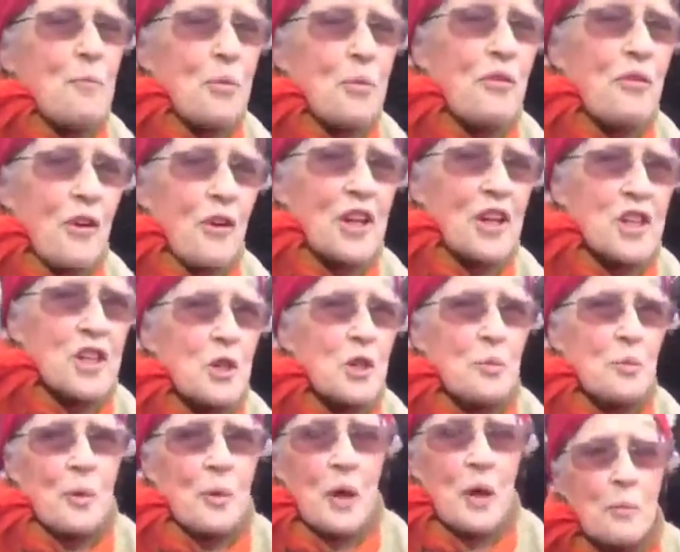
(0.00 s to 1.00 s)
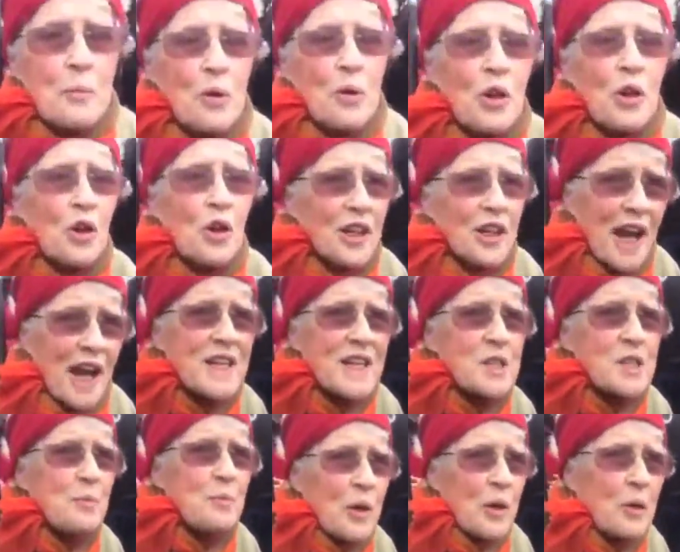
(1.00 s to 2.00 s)
Professional people, all
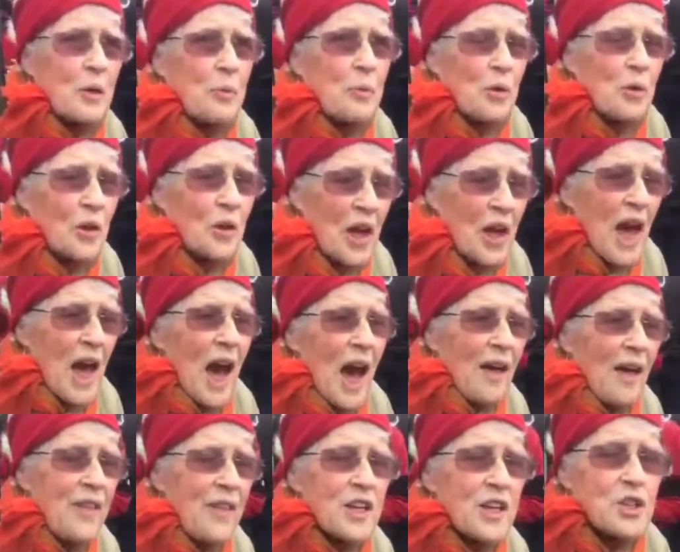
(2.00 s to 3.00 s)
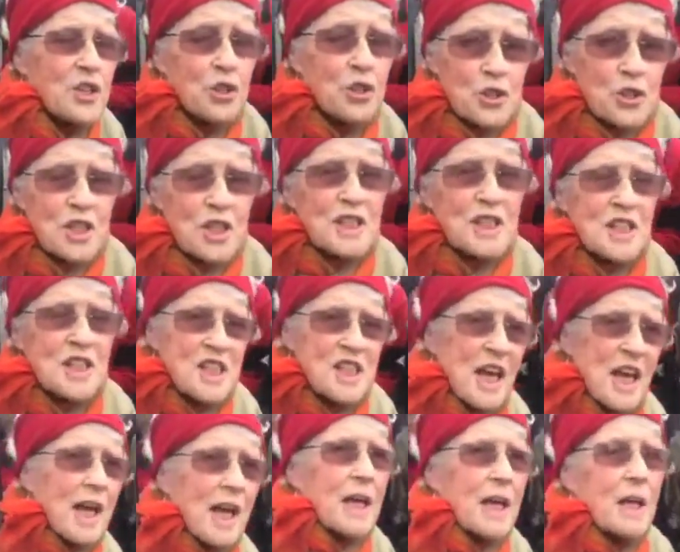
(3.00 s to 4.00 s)
kinds of people, and they're choosing to
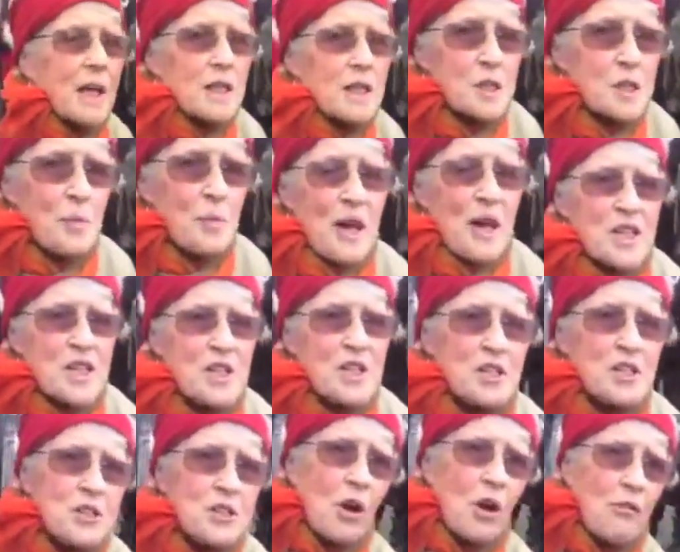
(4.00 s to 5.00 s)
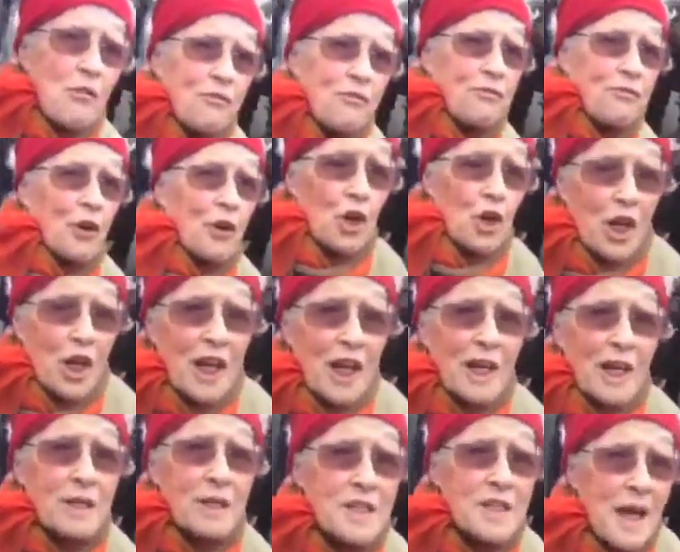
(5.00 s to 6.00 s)
take a space of
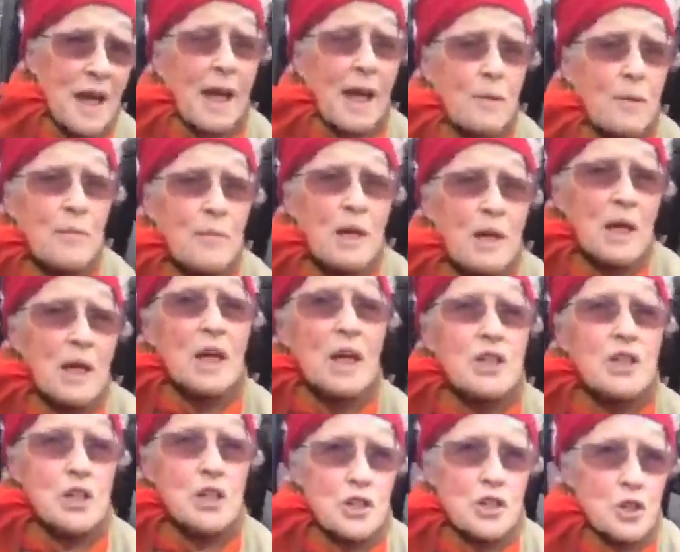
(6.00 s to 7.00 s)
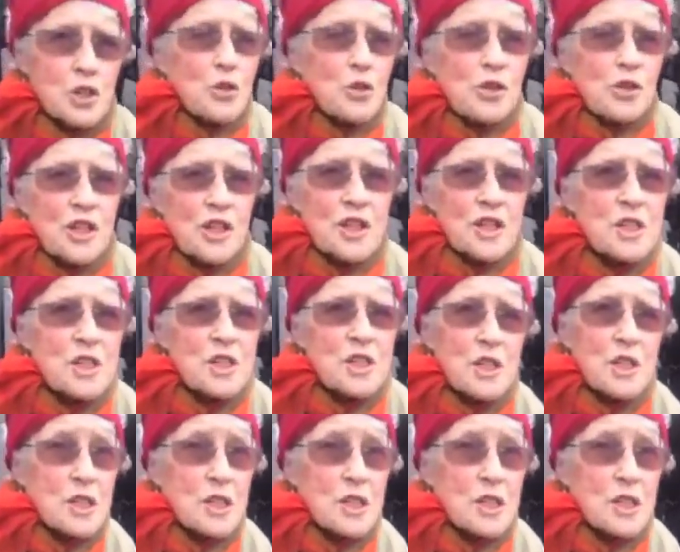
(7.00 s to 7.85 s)
earning time to do this.